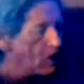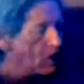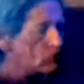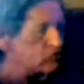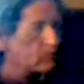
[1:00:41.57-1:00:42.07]

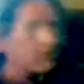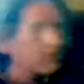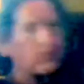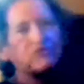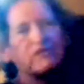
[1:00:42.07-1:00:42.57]
So
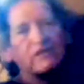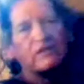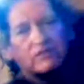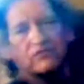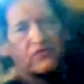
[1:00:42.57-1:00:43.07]
see here,
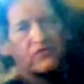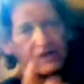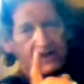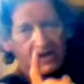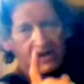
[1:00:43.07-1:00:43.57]
there's the thing.
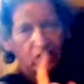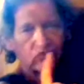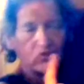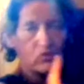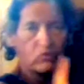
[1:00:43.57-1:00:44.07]

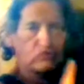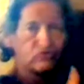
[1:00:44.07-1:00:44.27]
So once